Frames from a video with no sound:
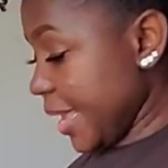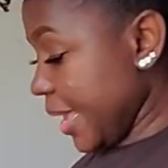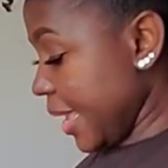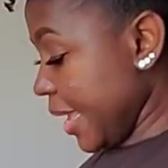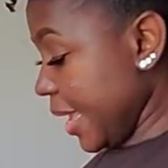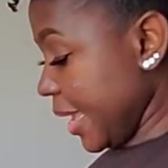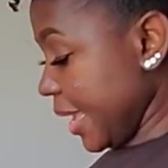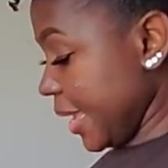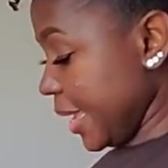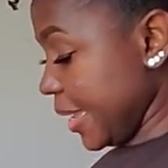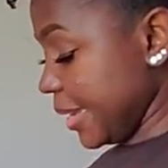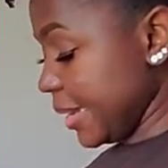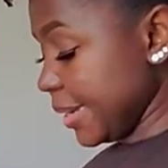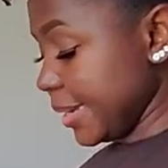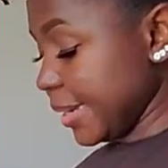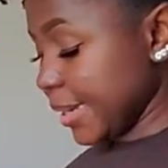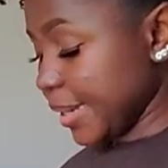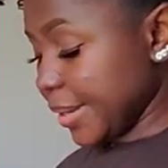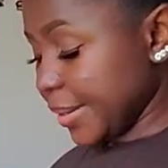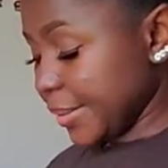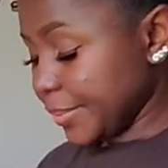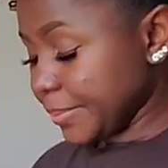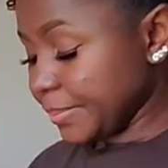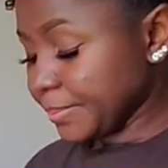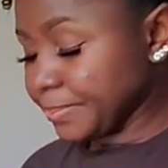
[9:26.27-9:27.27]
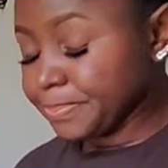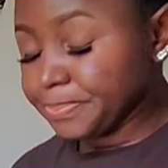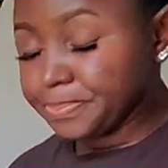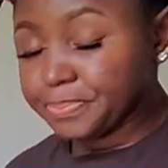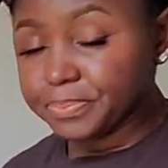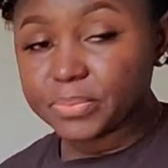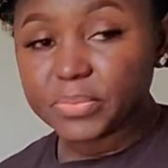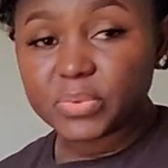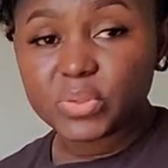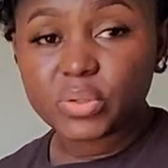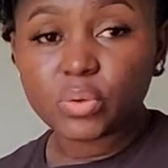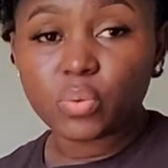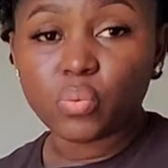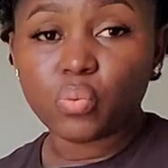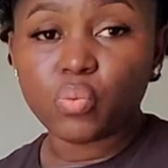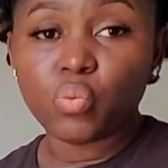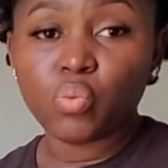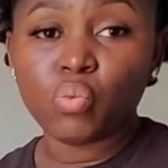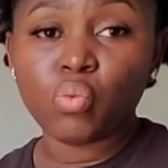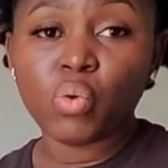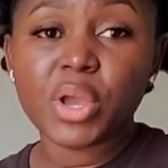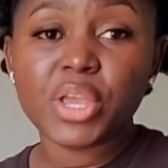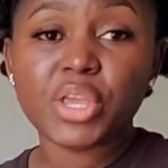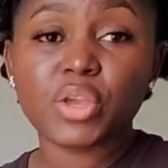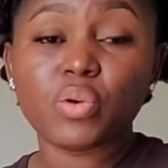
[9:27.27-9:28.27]
And
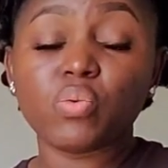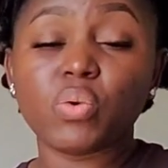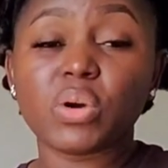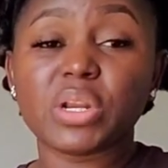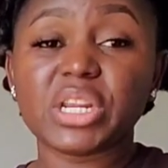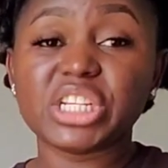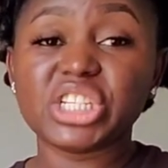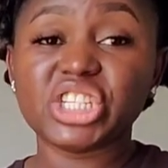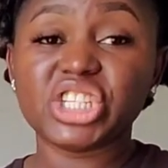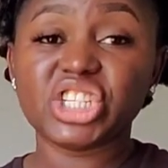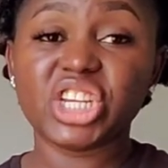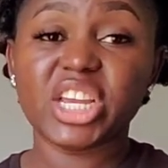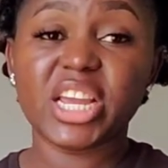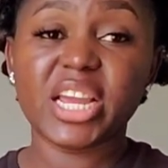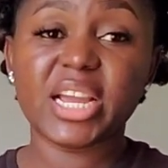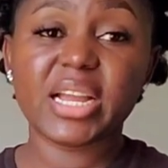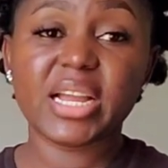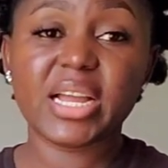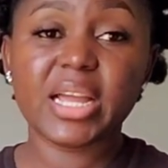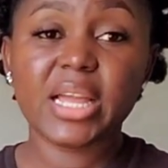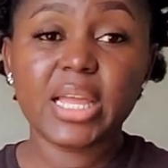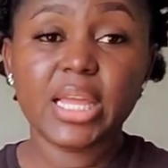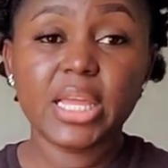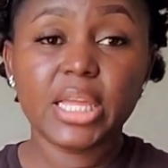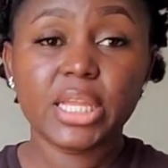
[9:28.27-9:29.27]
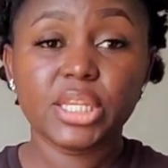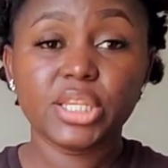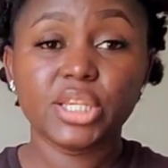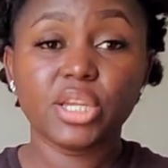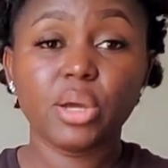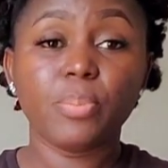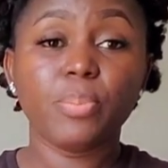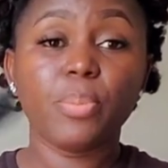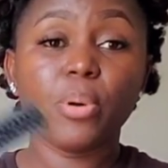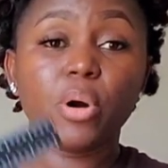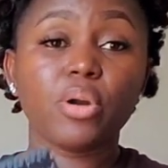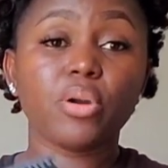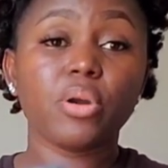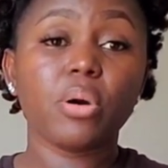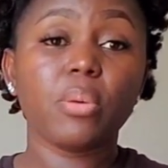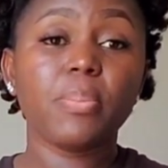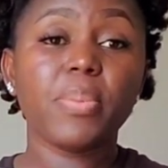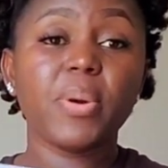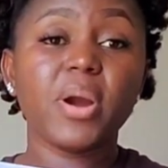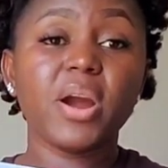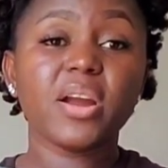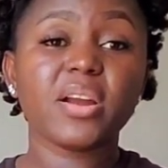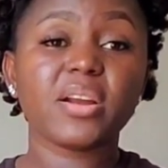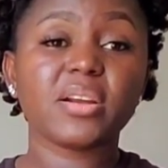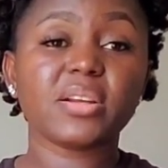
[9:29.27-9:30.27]
when you want to check the
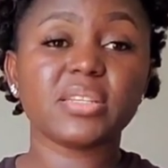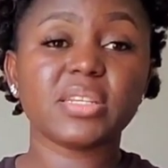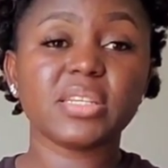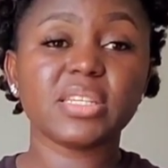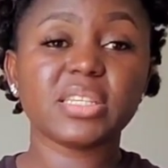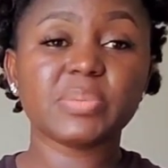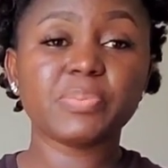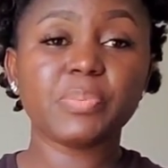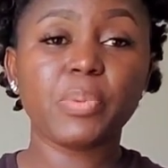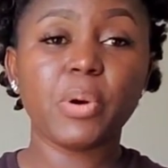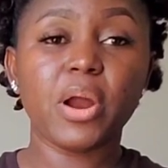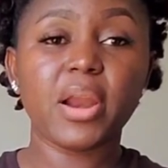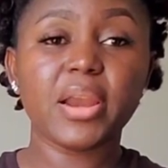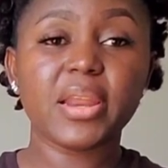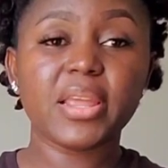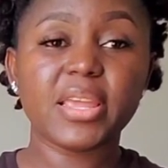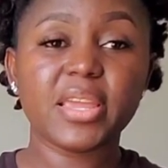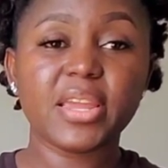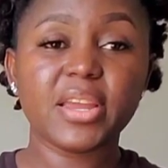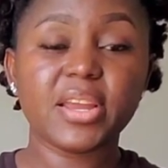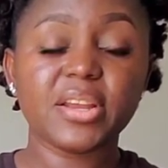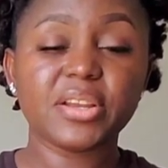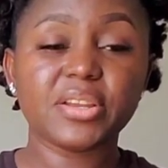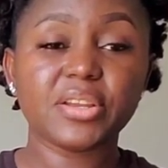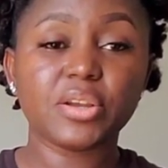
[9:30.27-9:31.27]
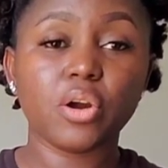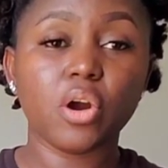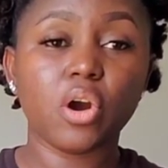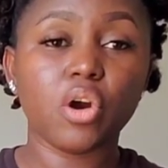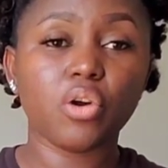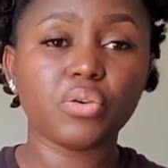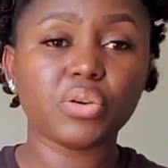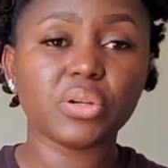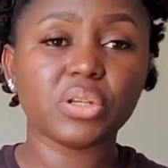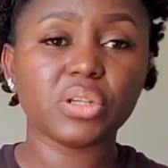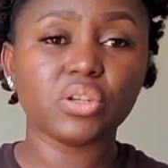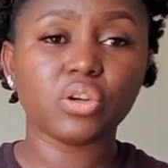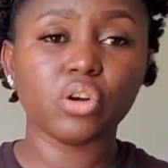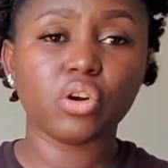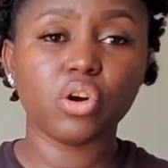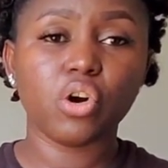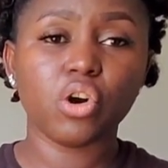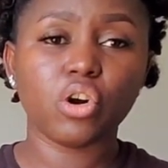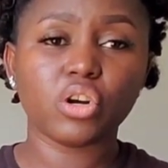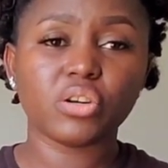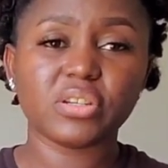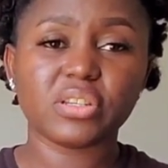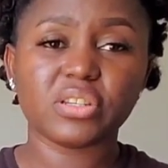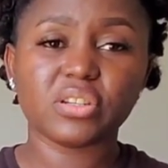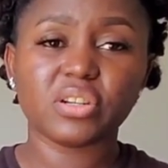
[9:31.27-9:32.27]
bottom part, this part here, your
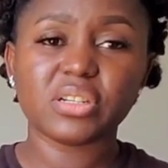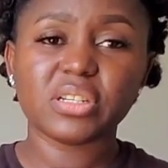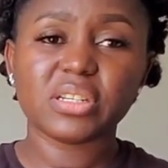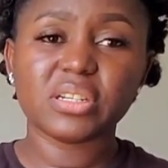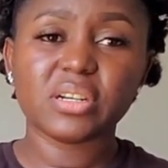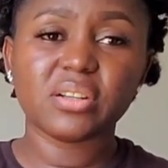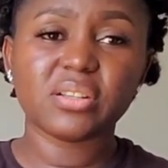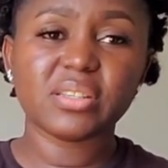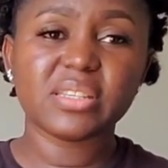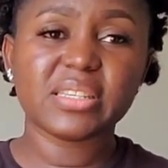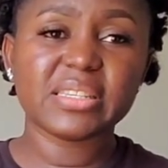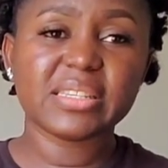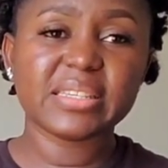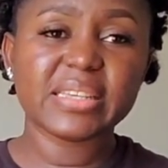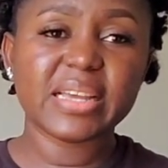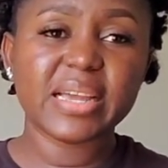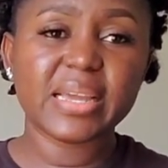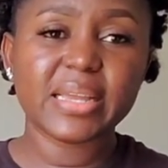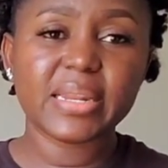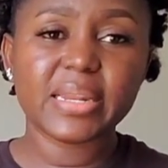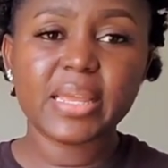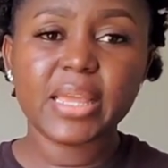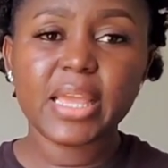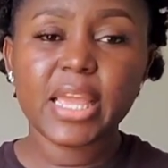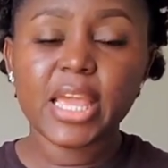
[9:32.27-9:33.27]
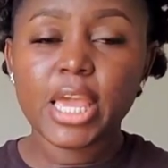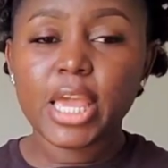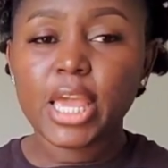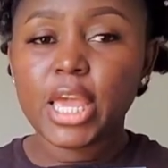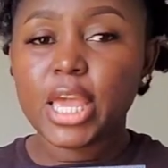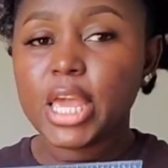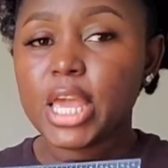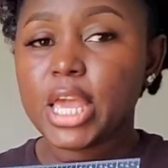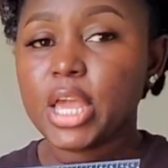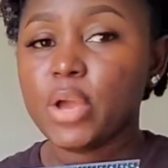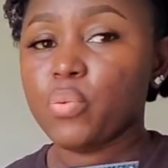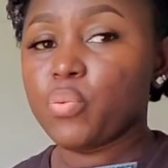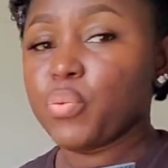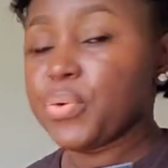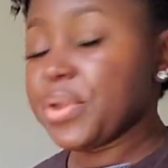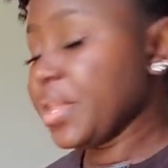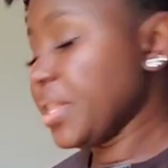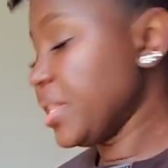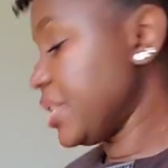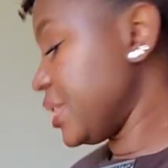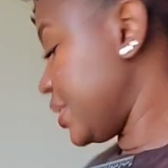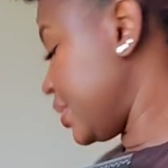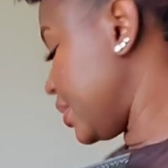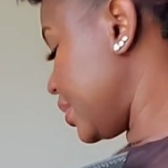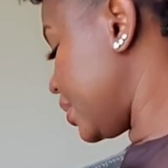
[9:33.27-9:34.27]
horizontal design
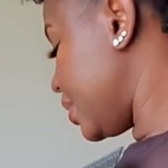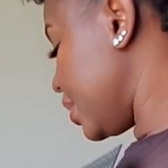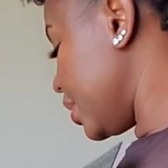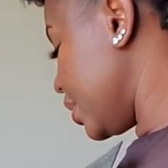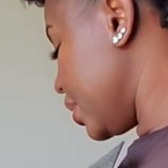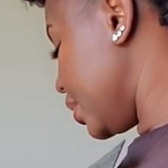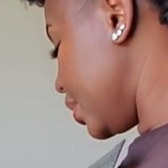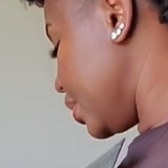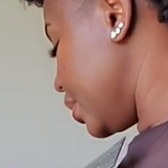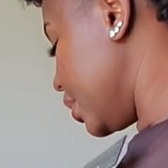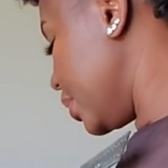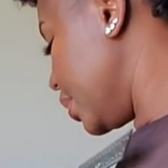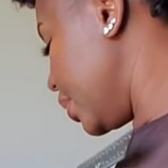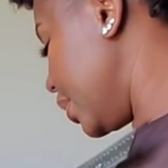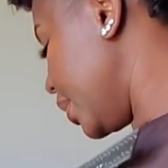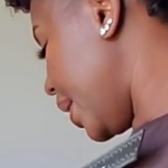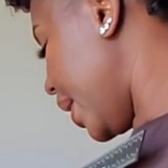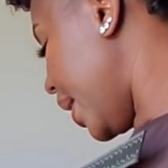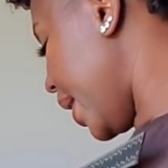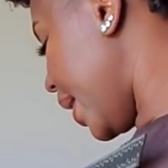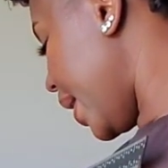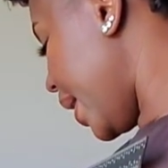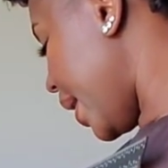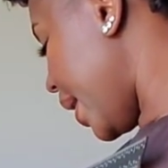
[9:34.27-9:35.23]
with the